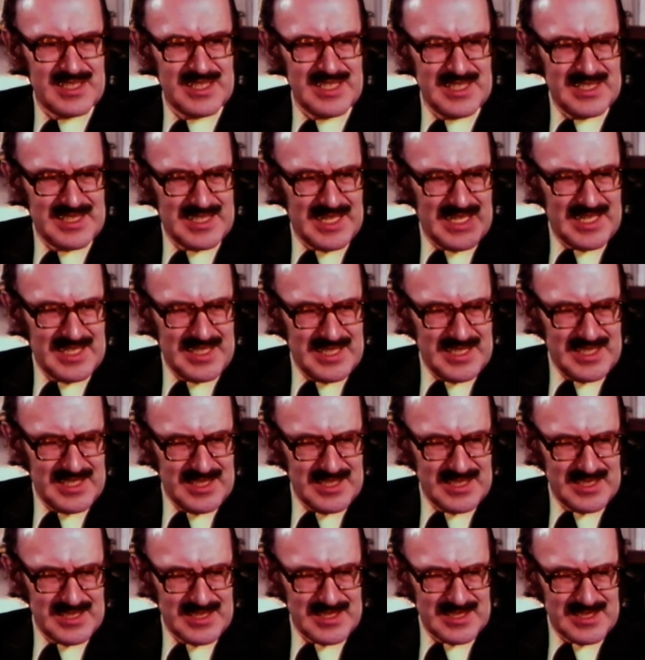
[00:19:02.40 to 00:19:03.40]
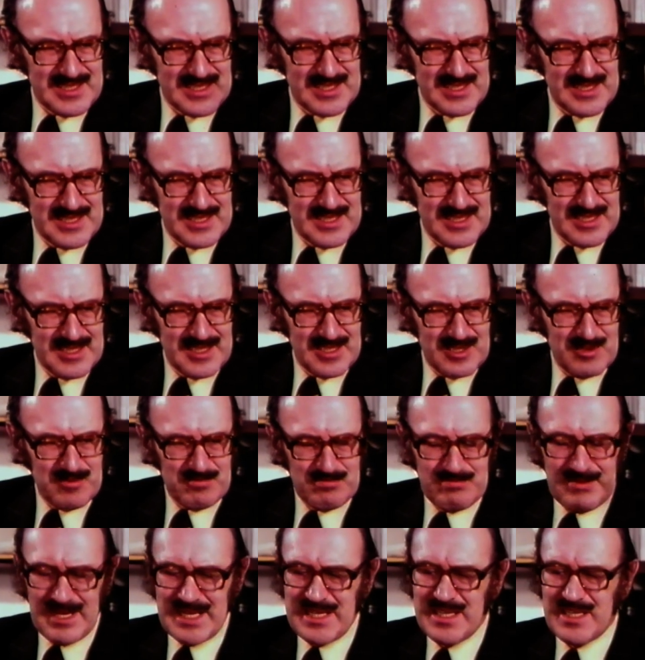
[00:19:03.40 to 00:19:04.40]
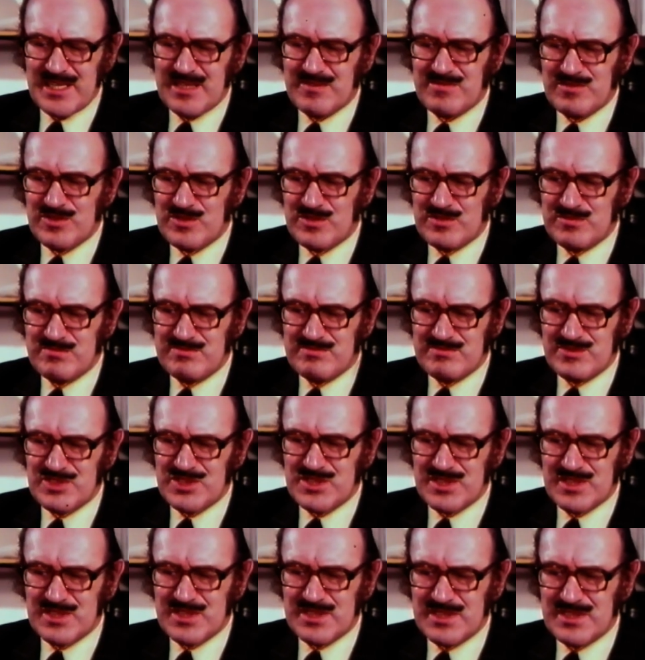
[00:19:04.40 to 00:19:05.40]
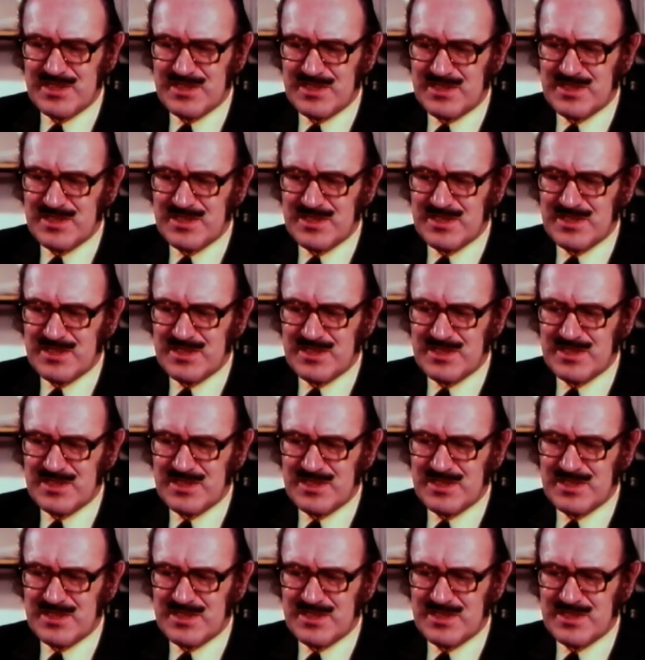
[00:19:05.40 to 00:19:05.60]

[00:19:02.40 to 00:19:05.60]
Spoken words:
detainees, many of whom should,